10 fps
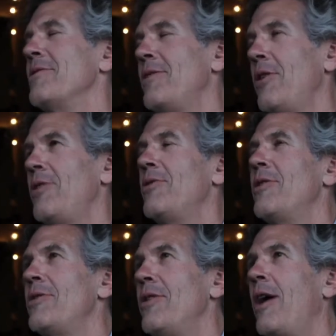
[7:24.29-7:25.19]
oh
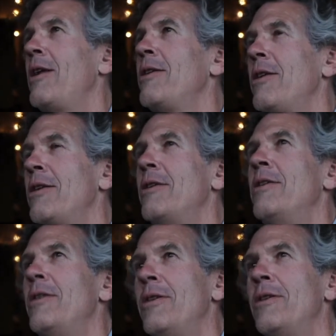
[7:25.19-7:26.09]
and then
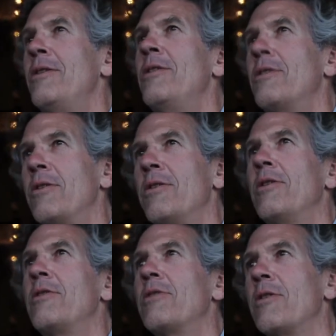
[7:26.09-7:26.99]
you know